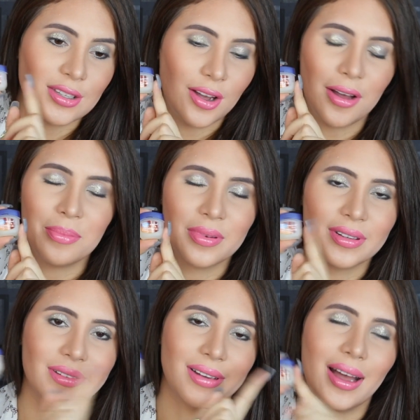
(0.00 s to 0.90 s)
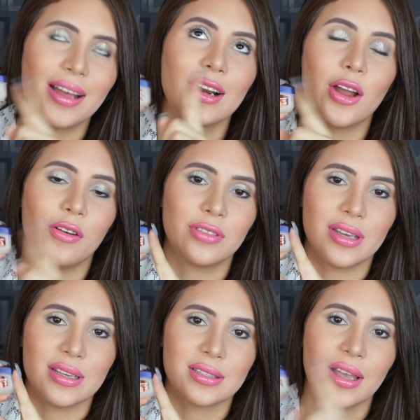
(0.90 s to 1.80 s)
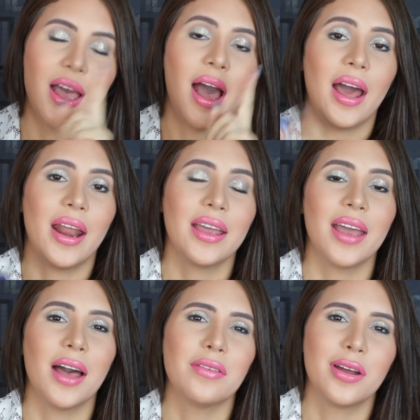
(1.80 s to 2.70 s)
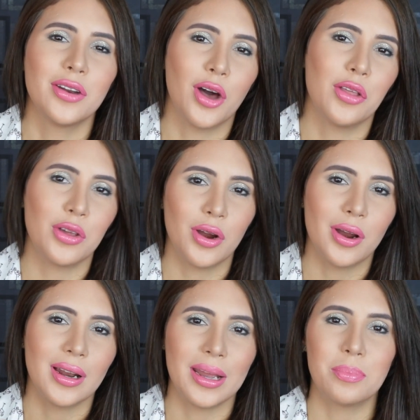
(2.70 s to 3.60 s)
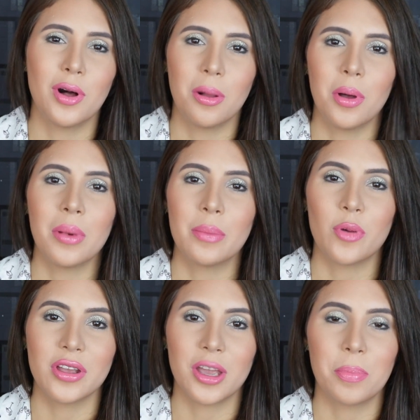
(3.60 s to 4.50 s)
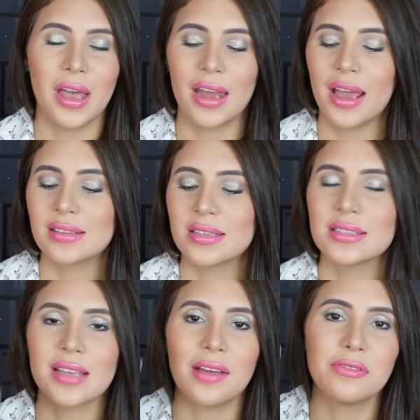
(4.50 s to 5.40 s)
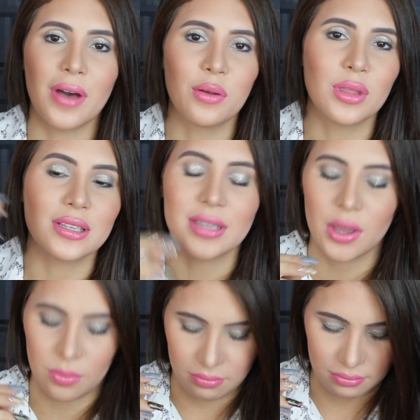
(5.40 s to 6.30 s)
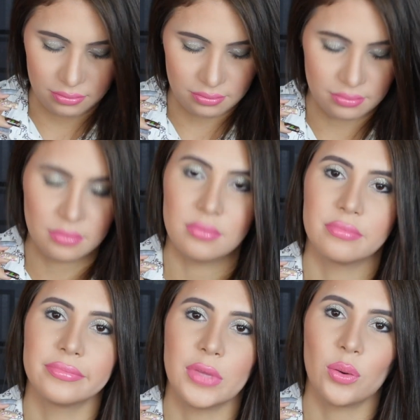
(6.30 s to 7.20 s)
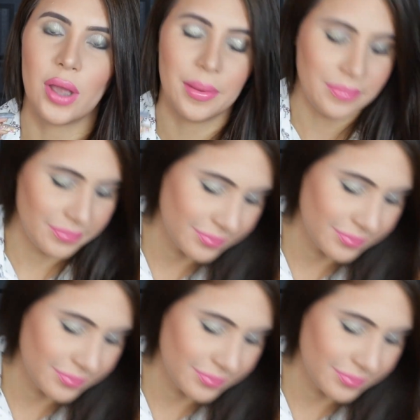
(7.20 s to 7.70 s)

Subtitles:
tub. I love this. And I have another lip balm on my project pan, and since I found this in... Okay.